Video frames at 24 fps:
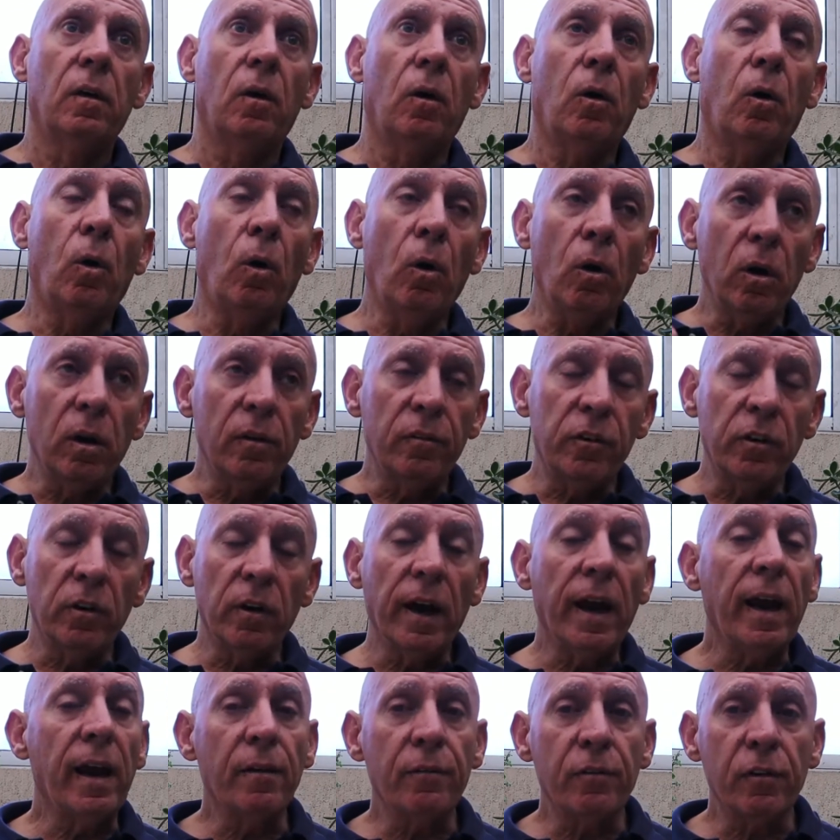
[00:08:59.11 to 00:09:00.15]
All of your
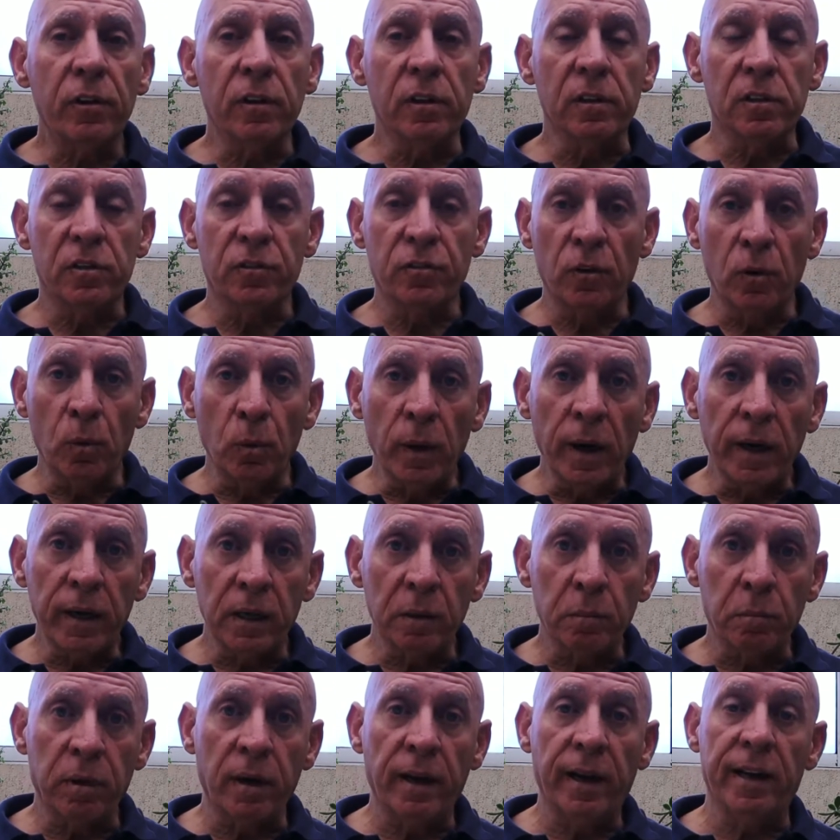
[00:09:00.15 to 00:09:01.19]
evidence for
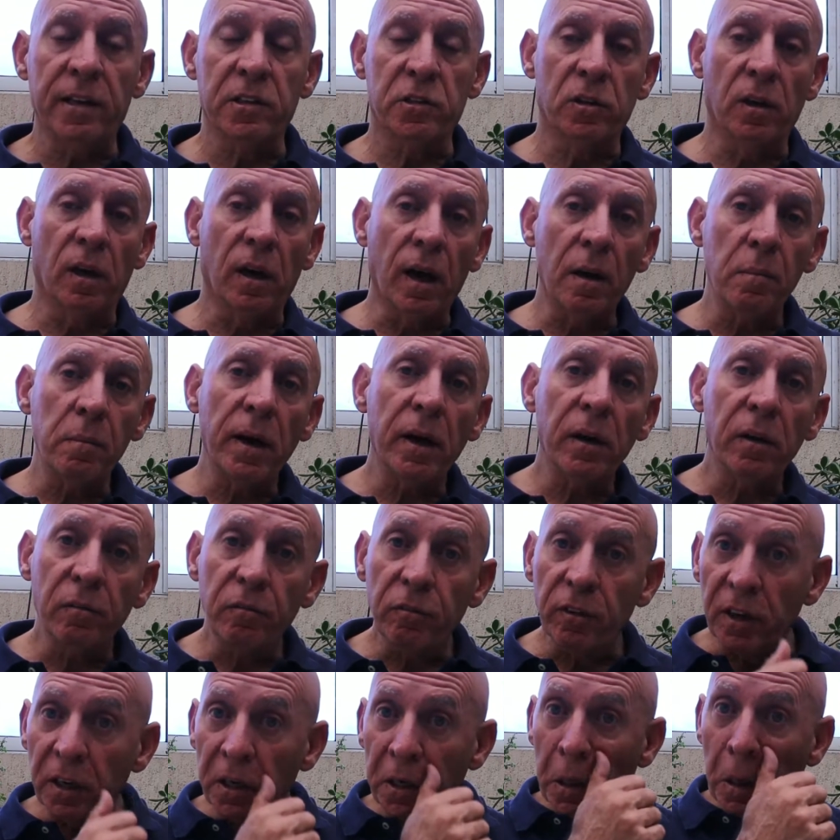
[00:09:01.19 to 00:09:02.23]
wedding plans. And I made a
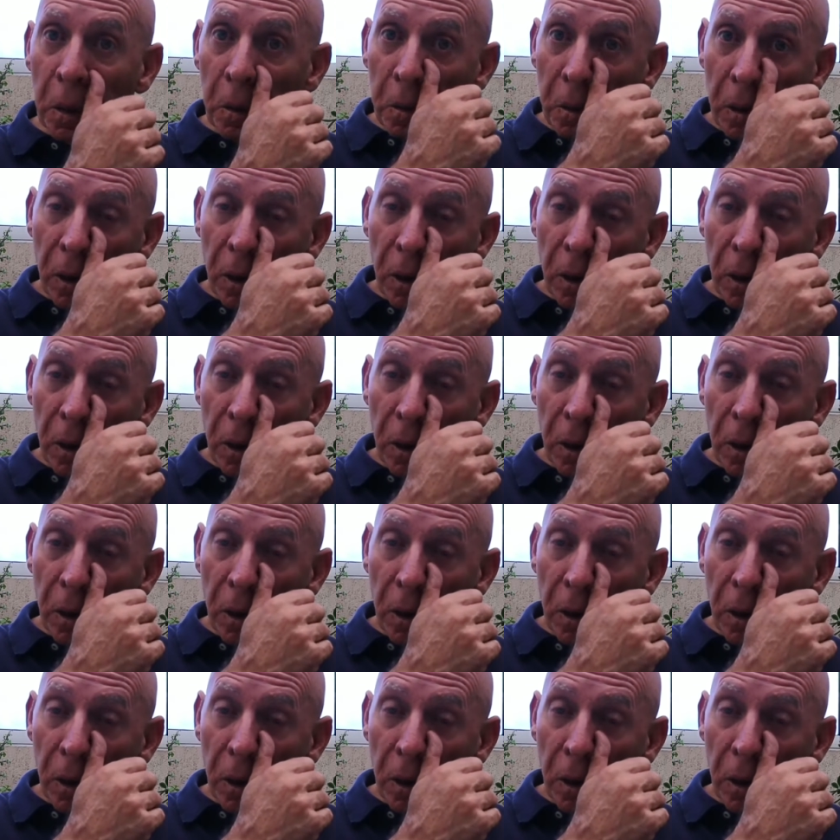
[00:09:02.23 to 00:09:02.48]
video